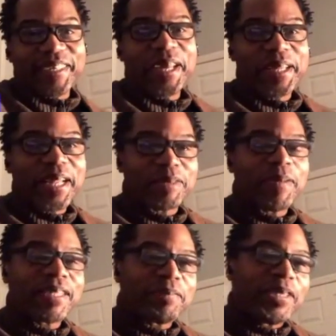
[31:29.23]
Yeah, that's
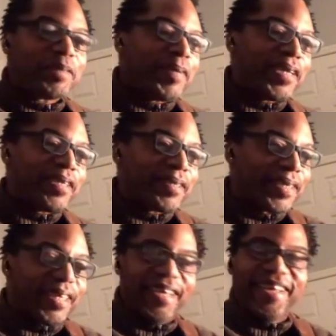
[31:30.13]
what
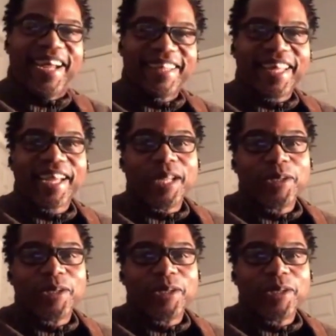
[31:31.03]
I think I do